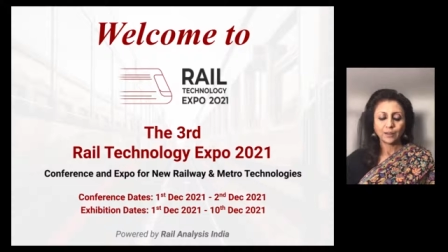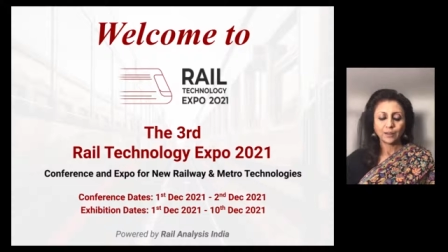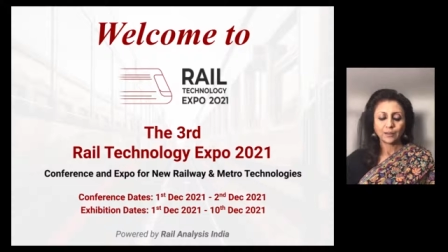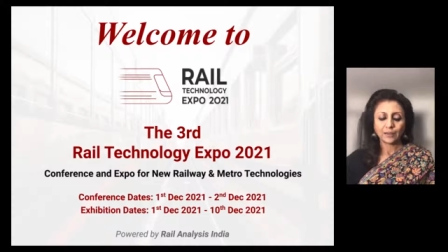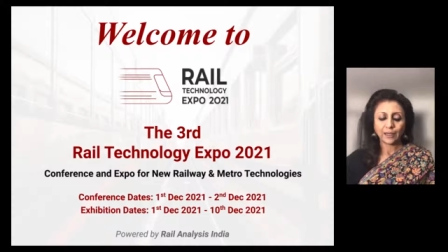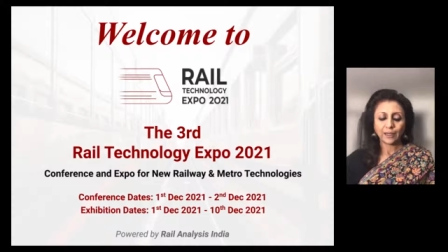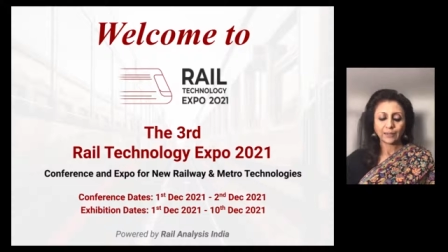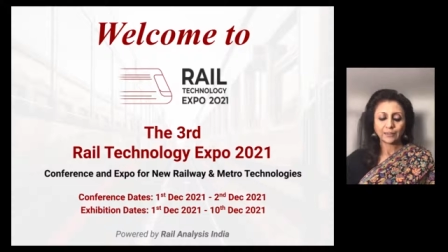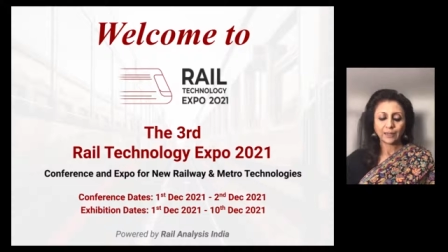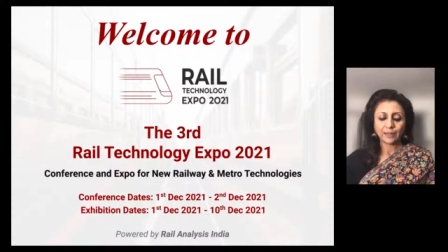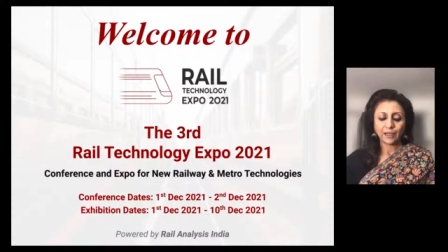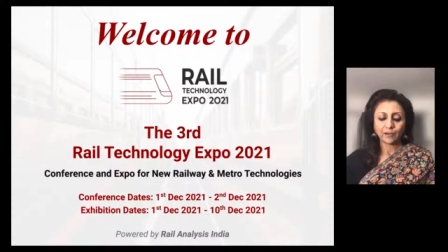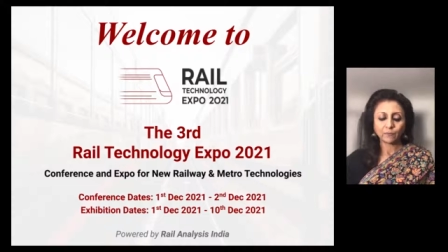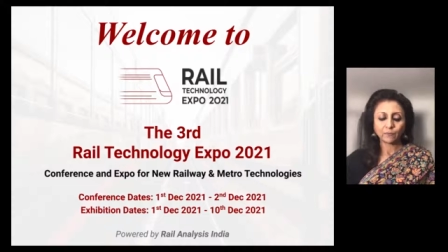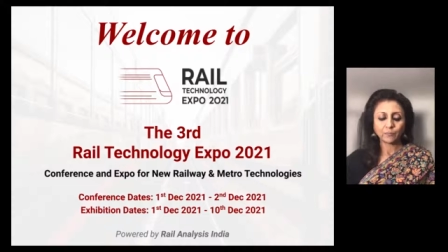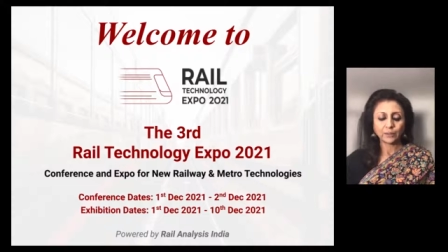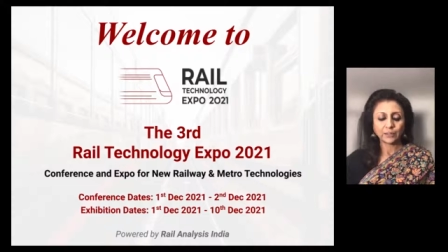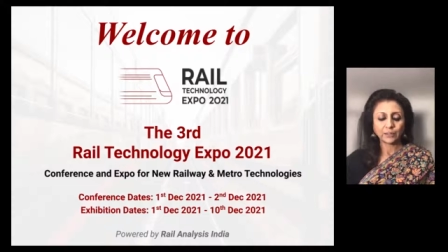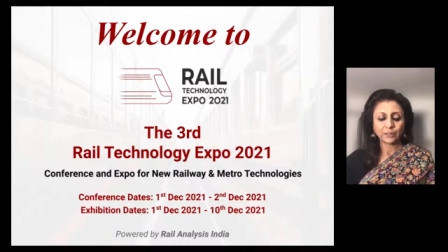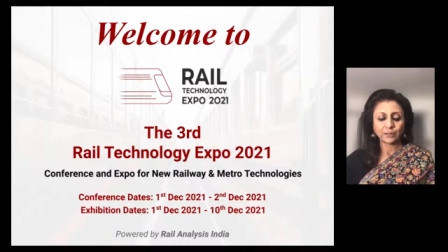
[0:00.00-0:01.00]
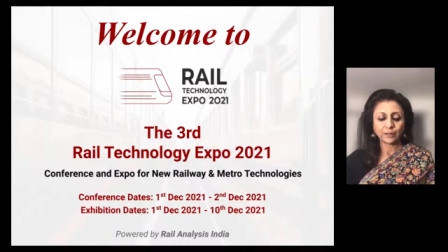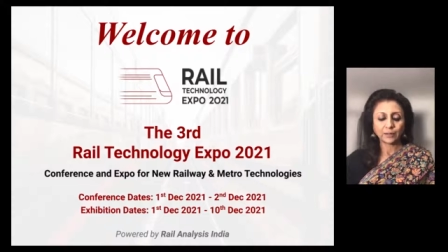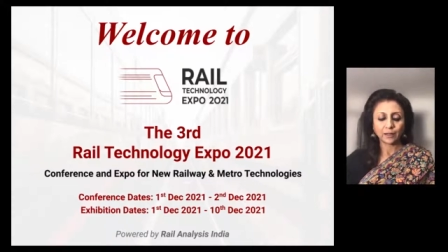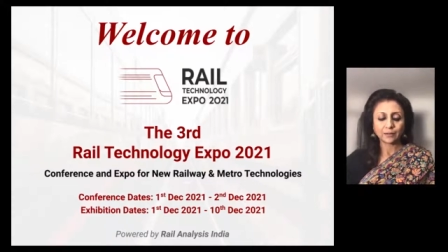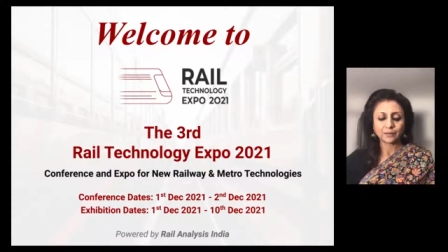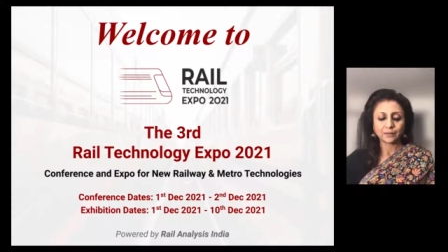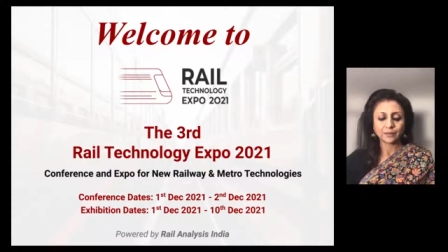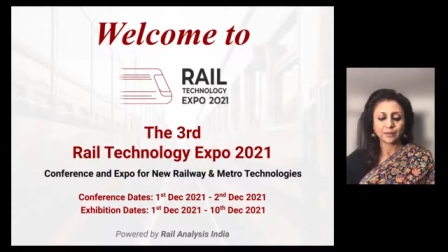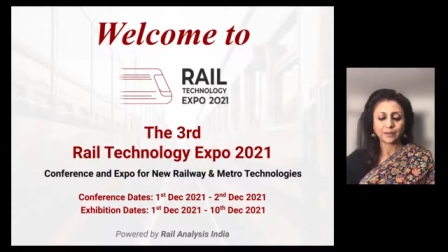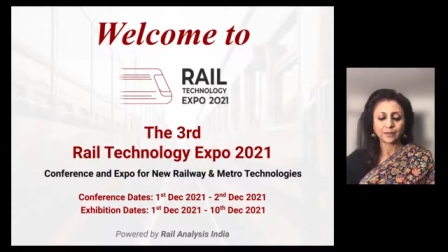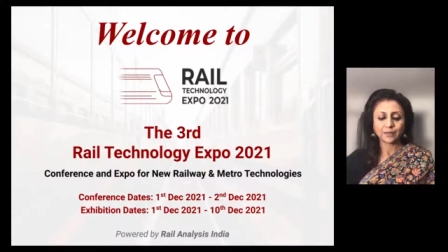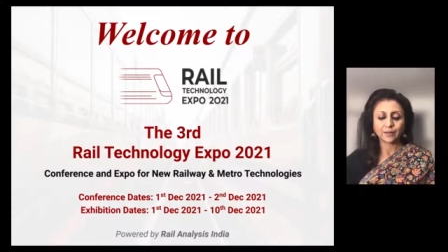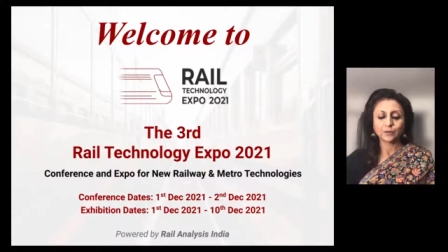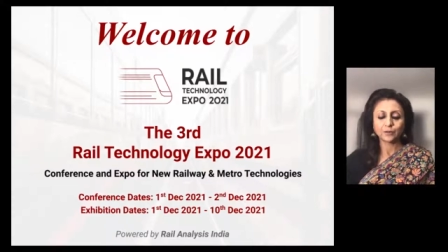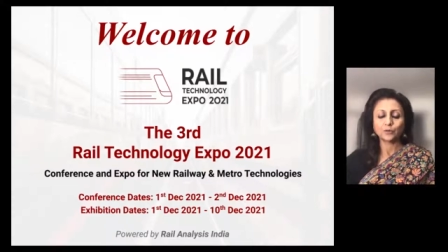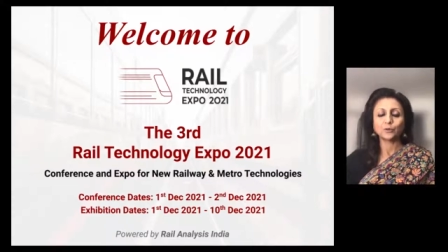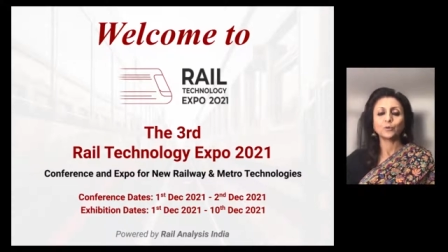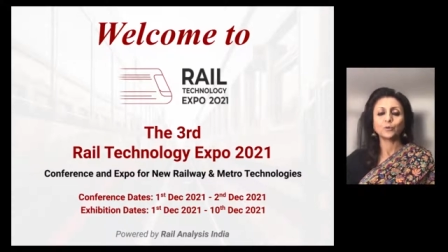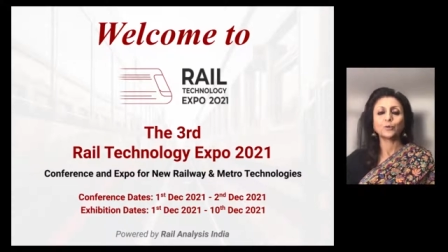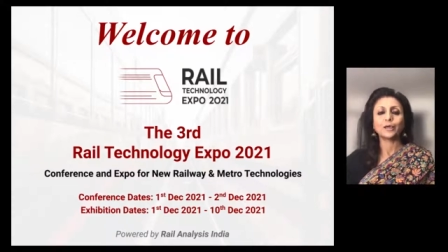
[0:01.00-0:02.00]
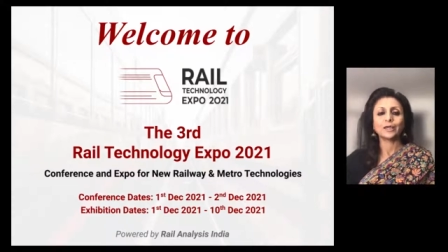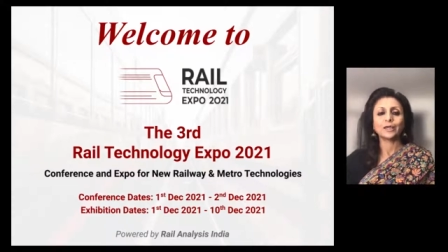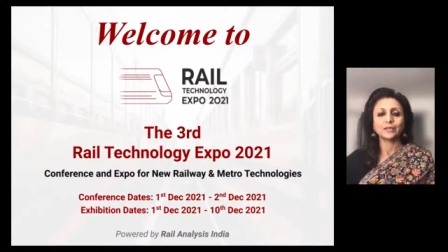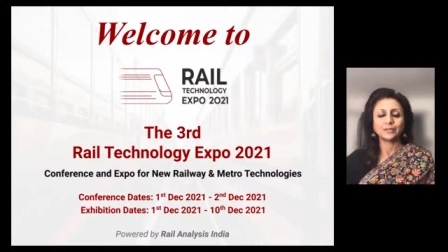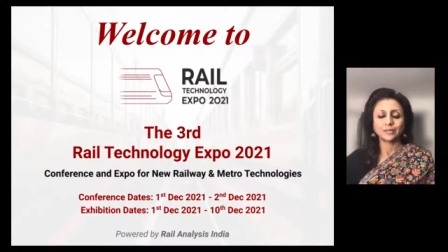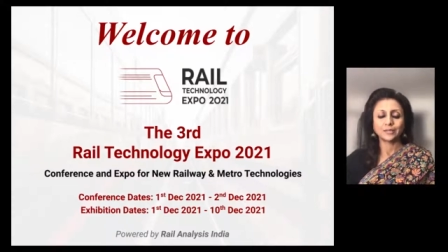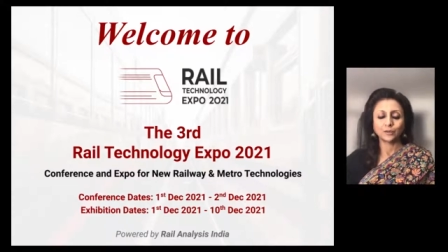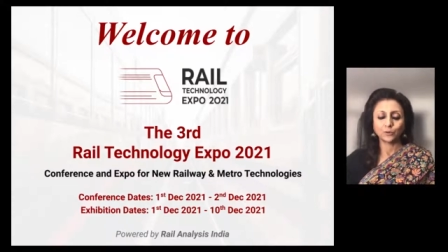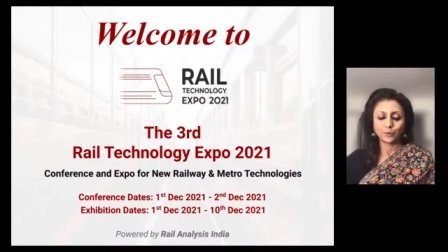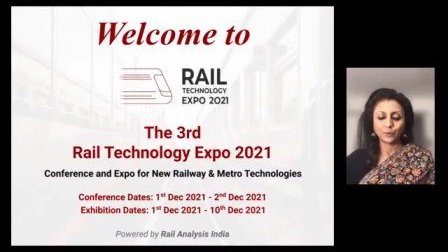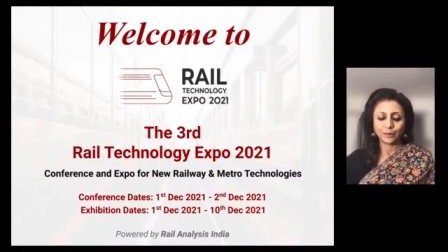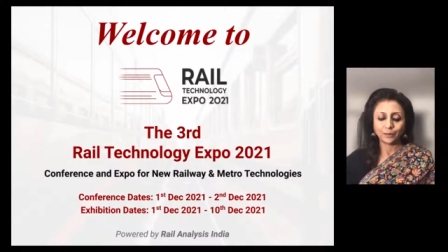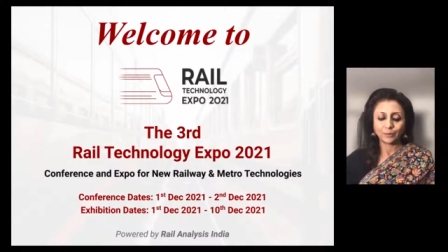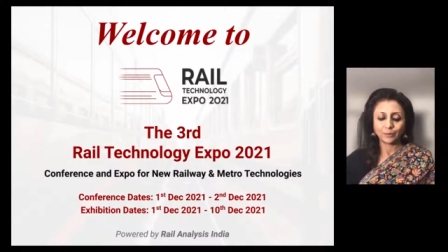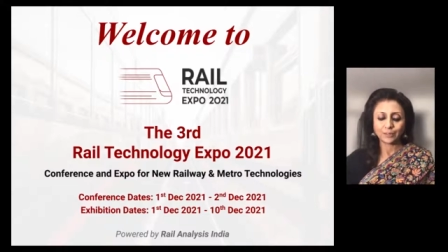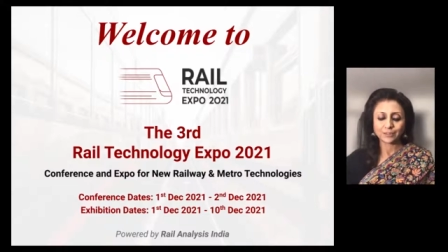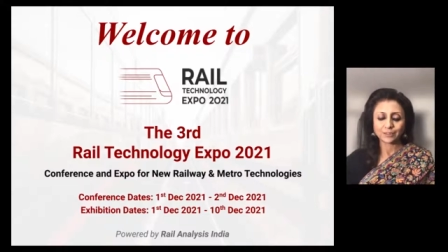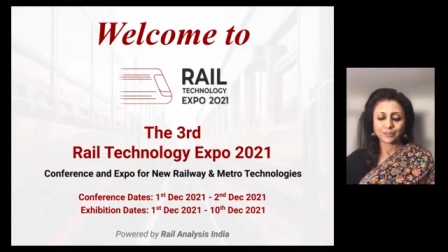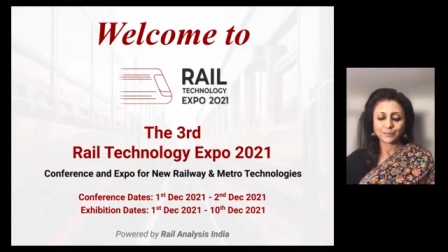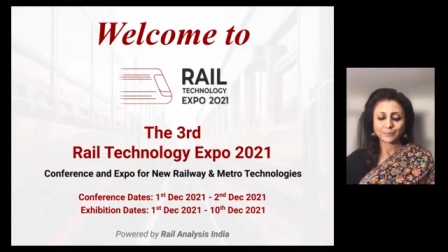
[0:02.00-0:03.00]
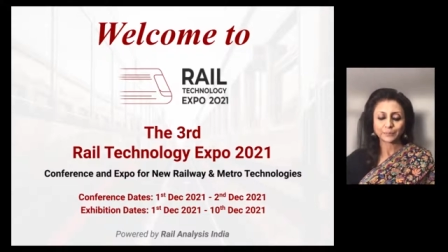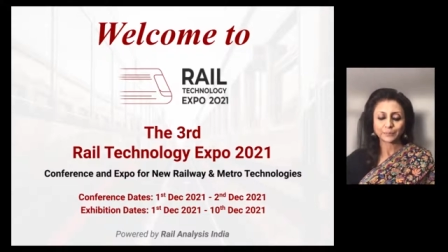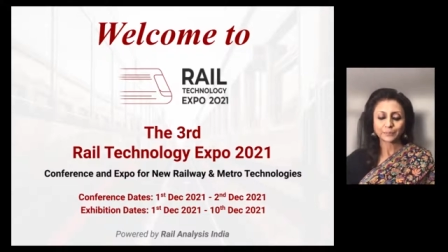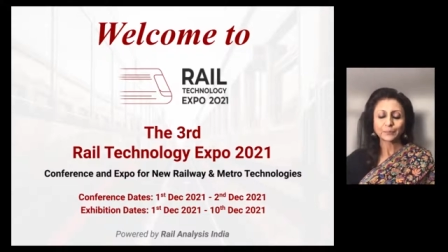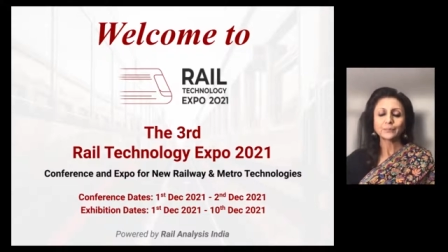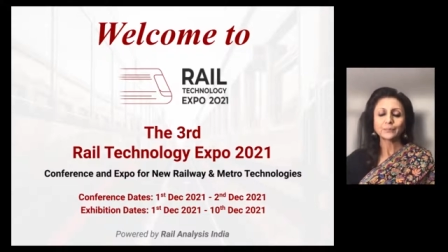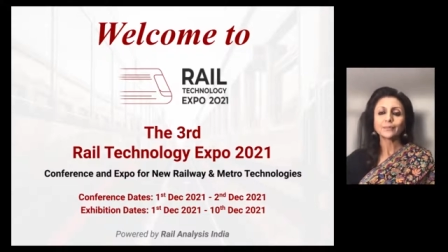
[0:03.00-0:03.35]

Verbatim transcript: that have been inducted into Indian Railways.